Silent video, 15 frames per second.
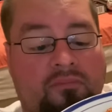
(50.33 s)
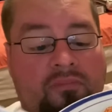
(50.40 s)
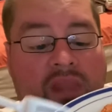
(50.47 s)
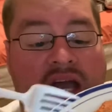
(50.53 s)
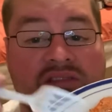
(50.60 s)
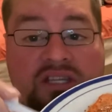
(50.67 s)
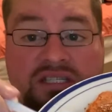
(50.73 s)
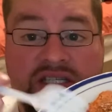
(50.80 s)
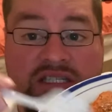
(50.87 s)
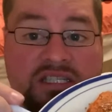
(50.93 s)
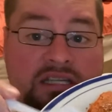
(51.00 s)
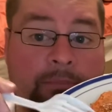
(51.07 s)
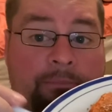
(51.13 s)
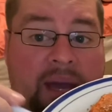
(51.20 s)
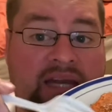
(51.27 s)
This is
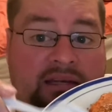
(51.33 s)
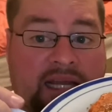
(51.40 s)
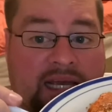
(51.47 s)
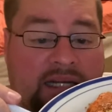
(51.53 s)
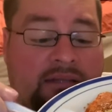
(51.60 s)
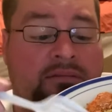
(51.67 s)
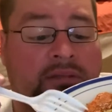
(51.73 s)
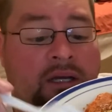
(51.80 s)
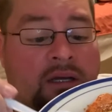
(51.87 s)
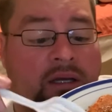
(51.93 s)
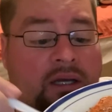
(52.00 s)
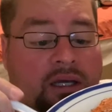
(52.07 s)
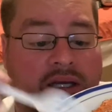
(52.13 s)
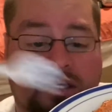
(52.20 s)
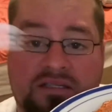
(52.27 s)
some pernil
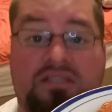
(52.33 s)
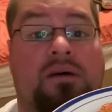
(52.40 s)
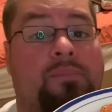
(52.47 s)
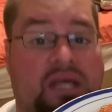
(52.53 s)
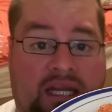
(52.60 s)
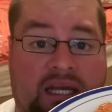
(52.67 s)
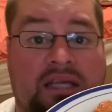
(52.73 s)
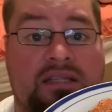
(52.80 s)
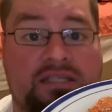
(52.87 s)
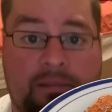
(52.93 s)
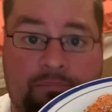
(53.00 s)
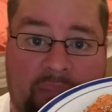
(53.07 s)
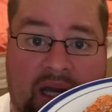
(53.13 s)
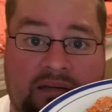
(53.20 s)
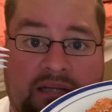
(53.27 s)
because Dominicans eat
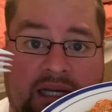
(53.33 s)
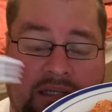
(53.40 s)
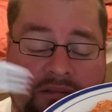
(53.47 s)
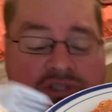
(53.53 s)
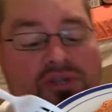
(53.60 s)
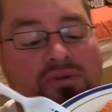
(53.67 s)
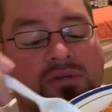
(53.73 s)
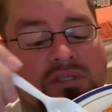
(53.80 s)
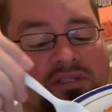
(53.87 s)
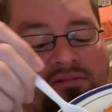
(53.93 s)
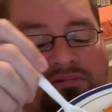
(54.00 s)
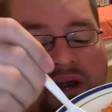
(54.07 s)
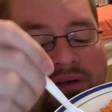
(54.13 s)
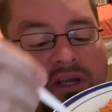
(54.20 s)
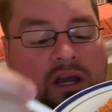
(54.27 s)
pernil too. It's a
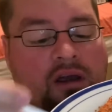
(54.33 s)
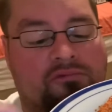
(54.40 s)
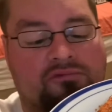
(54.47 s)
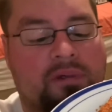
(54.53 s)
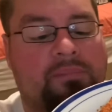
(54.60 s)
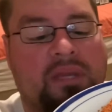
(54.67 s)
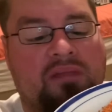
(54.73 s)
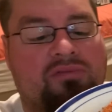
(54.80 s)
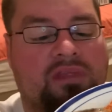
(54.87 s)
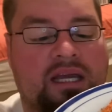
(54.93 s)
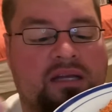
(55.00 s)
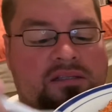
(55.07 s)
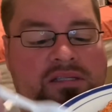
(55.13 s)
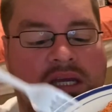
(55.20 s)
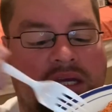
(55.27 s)
very Caribbean thing
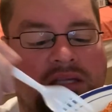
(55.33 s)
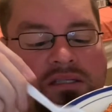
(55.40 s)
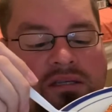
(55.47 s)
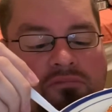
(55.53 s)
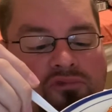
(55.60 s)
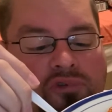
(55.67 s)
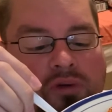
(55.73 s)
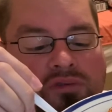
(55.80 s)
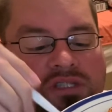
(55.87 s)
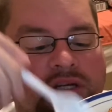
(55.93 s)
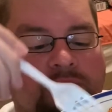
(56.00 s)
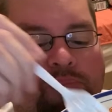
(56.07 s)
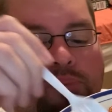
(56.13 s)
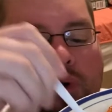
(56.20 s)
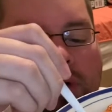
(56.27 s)
to eat some
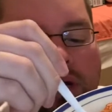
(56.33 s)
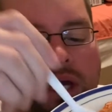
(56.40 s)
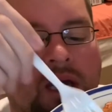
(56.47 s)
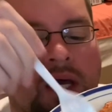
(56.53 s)
roasted pork,